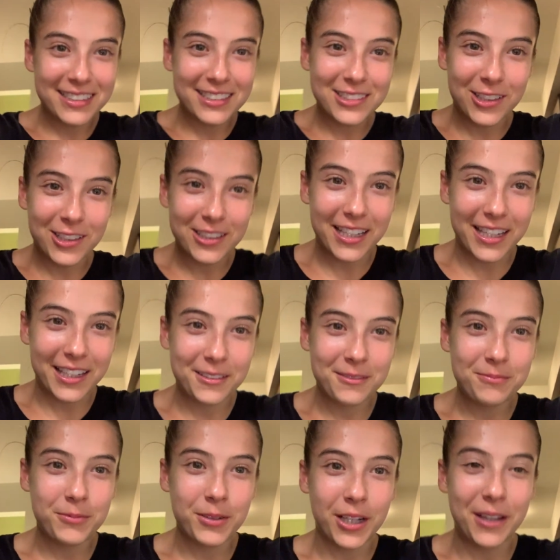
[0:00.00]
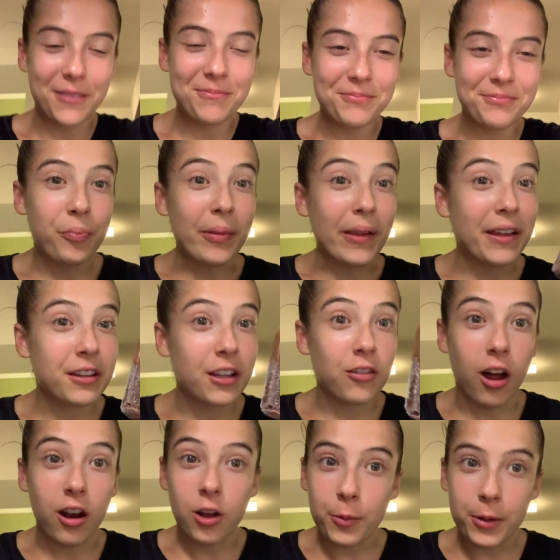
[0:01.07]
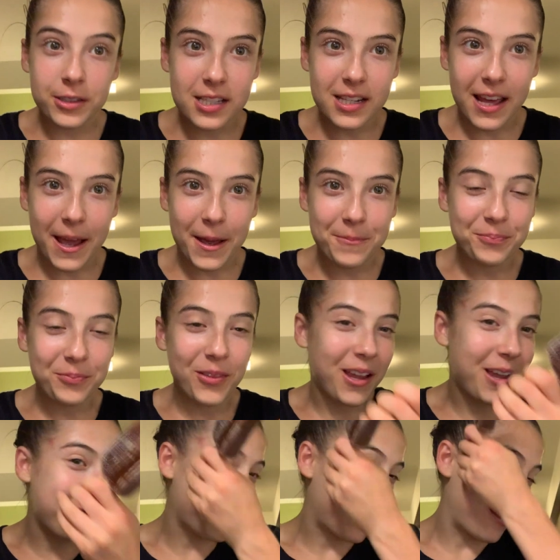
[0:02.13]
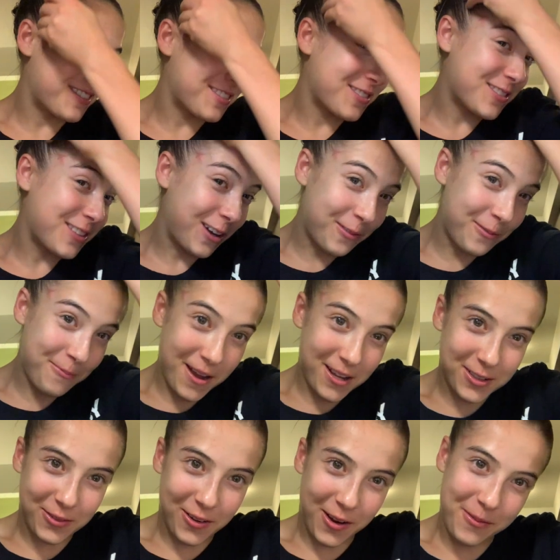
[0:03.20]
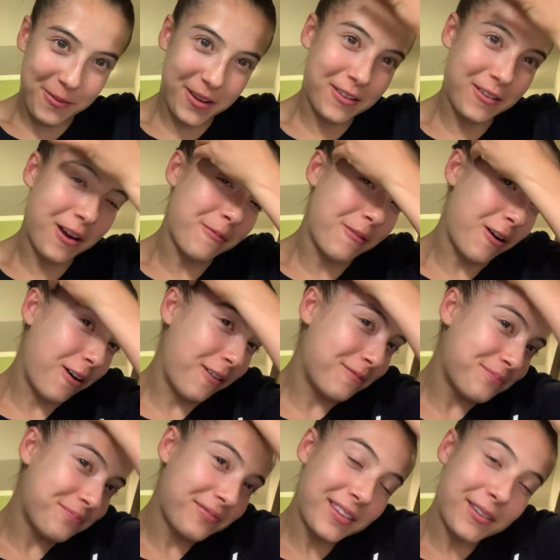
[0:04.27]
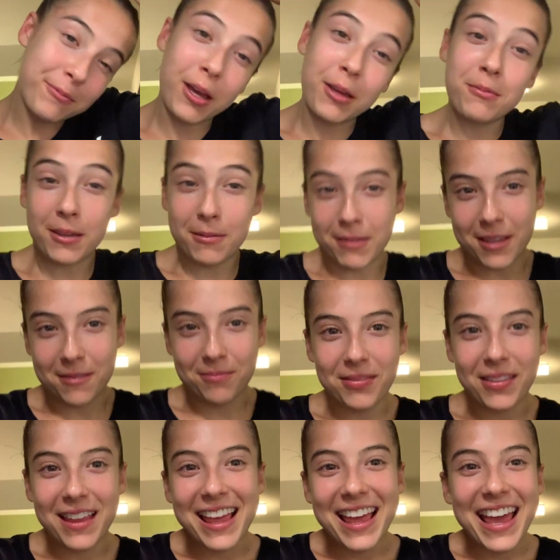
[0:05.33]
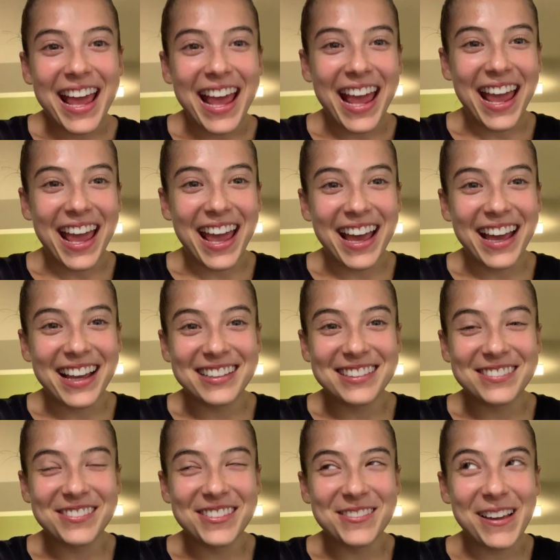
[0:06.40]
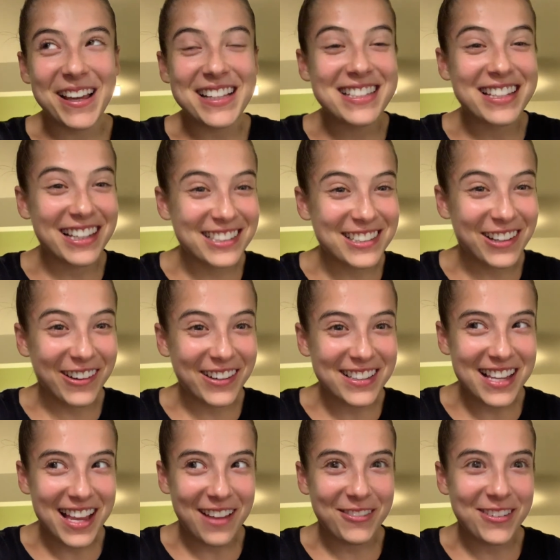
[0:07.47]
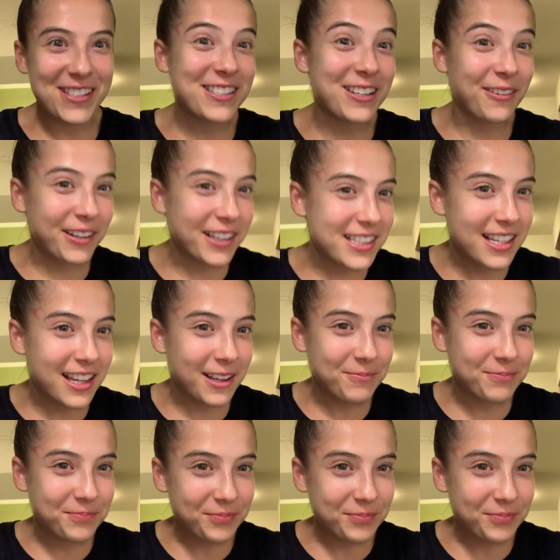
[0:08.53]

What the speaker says: talking, but we did a lot of homework today, and we had so much fun with my grandma, my Mimi, and we made TikToks, and for some reason,